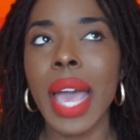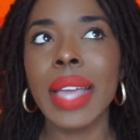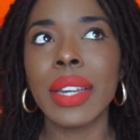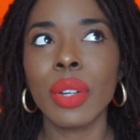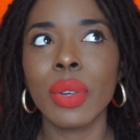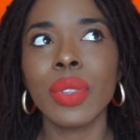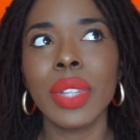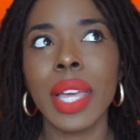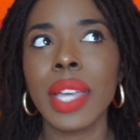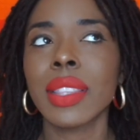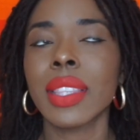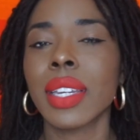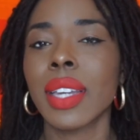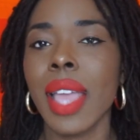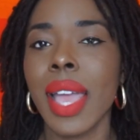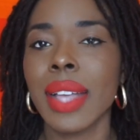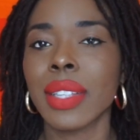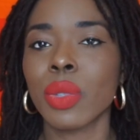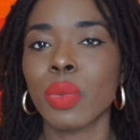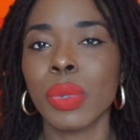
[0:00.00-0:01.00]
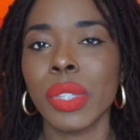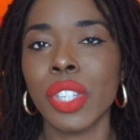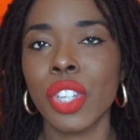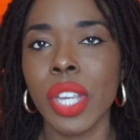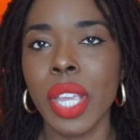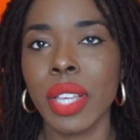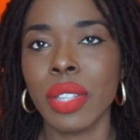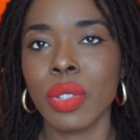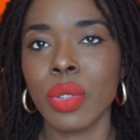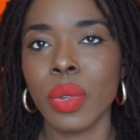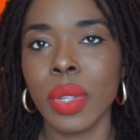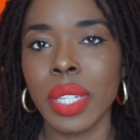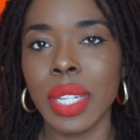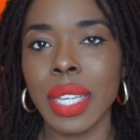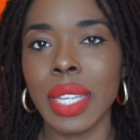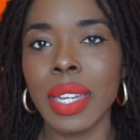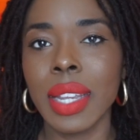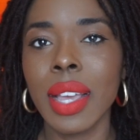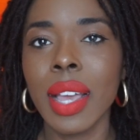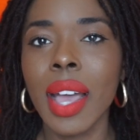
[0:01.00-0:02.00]
I don't like that it has witch hazel in
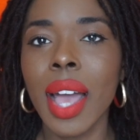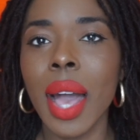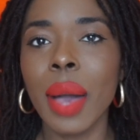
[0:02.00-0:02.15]
it.